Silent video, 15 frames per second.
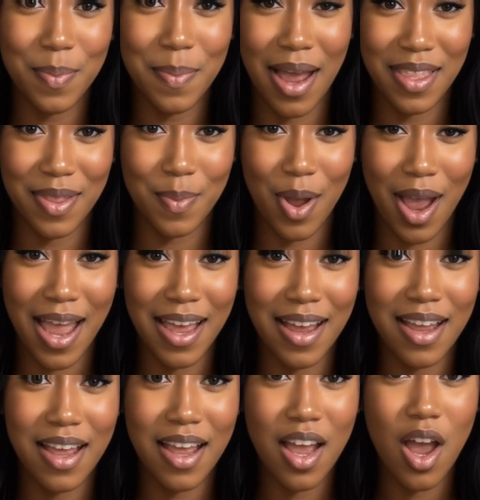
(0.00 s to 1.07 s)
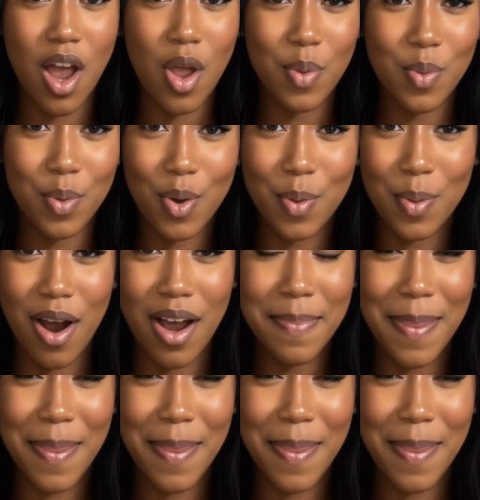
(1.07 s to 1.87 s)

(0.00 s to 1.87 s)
by the way. Root work